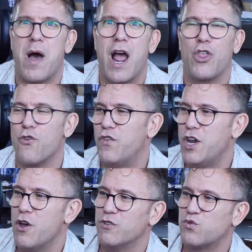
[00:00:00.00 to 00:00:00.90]
of my other
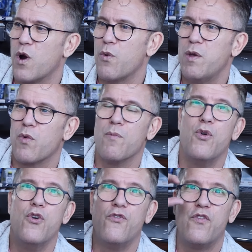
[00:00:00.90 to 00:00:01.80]
videos where we
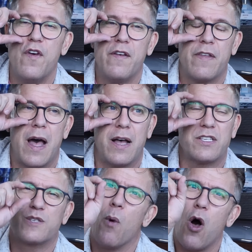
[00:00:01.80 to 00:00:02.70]
remove uh,
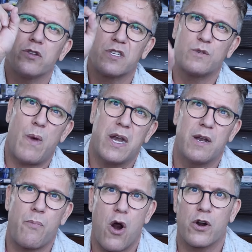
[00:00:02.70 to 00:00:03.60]
small
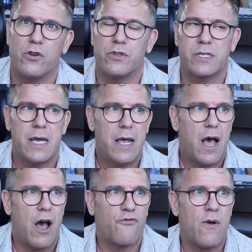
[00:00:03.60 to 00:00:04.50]
suspended particles
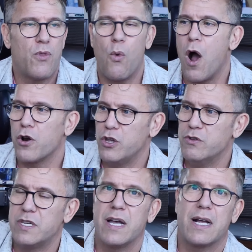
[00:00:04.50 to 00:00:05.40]
uh, from the water
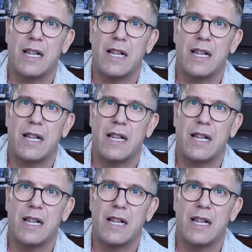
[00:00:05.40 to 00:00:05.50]
using a